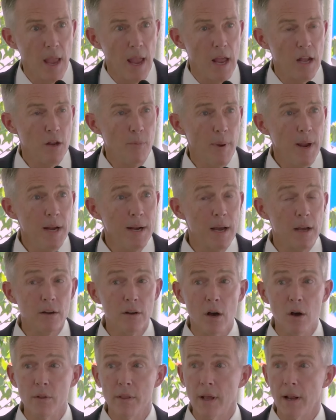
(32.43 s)
And you may not
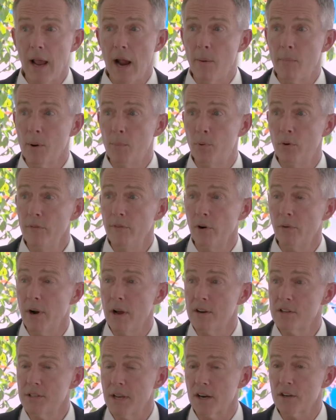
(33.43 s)
know that Aberdeen Proving
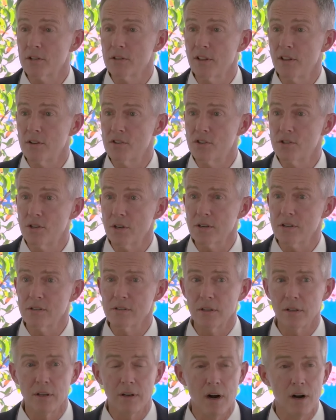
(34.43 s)
Ground is actually the
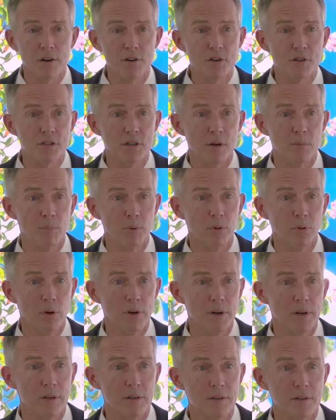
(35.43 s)
6th largest
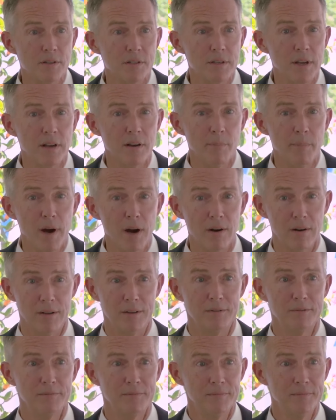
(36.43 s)
employer in the state of
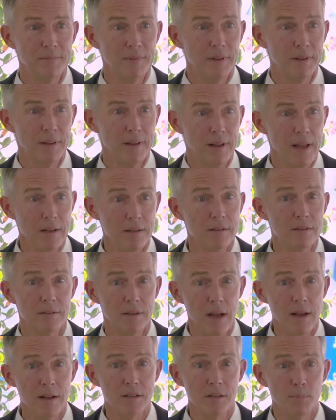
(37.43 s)
Maryland.
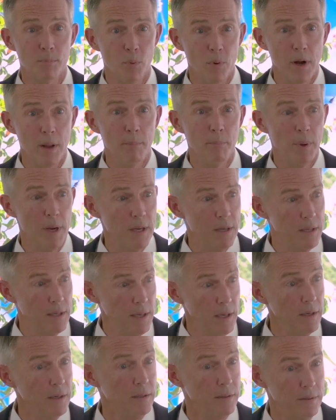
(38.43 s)
That's a pretty big
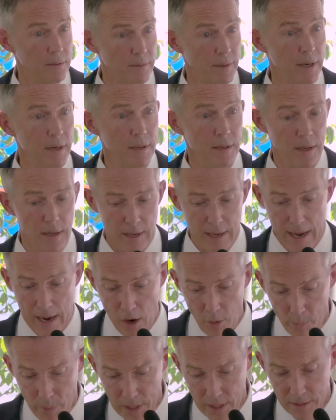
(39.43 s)
deal, right?
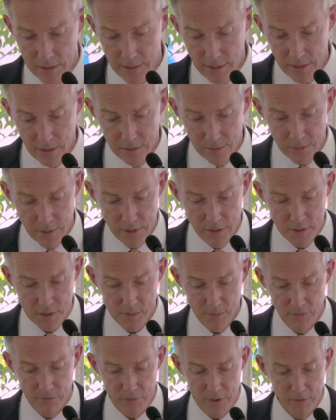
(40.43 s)
How big a deal? Well, here's
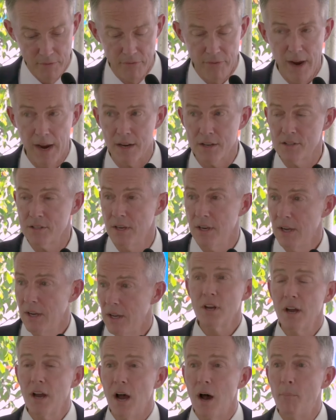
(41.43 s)
some fun facts.
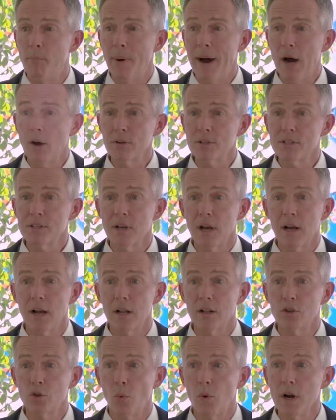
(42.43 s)
About
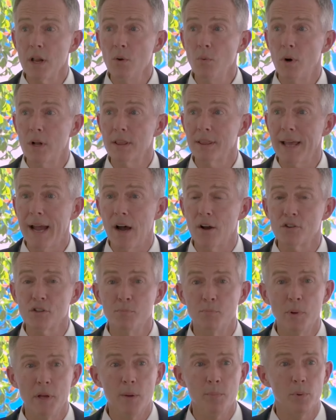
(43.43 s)

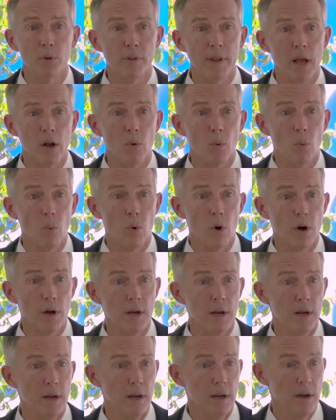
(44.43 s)
21,000 people that
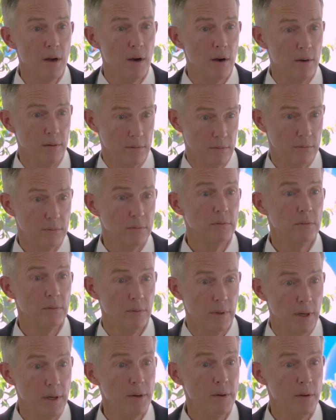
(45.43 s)
work here,
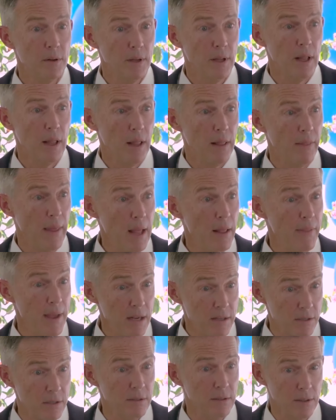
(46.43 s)
right?
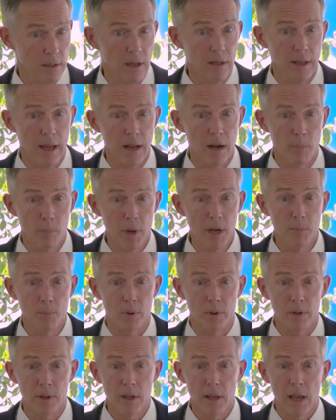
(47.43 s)
That's a lot of
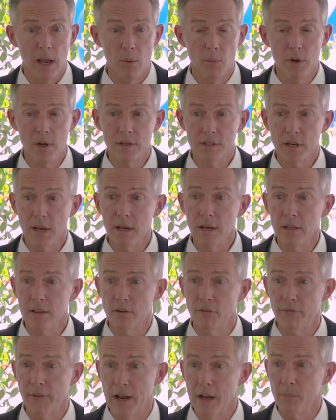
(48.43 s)
people. And when you take in
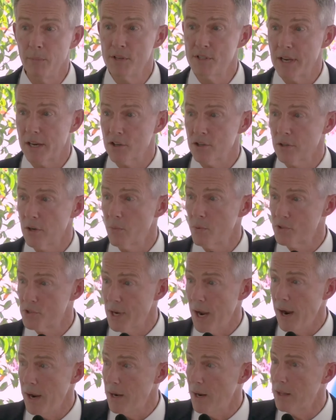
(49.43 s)
the families that actually
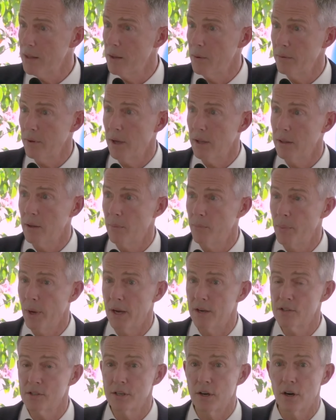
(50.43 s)
reside on the
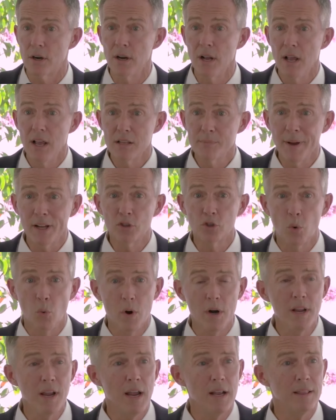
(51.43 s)
base here, it's about
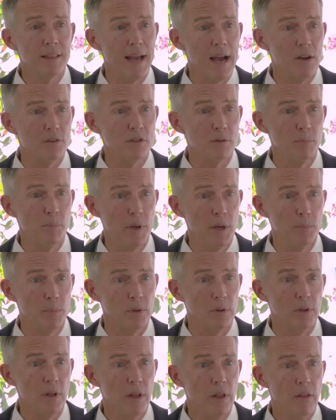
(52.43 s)
28,000
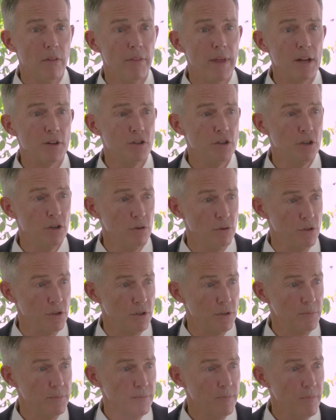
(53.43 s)
people. That's
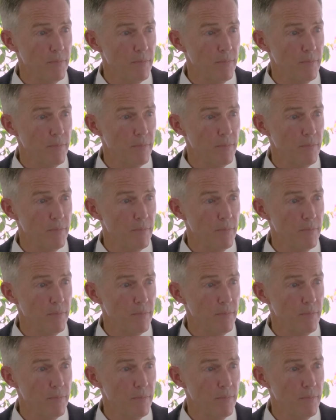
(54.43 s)
huge.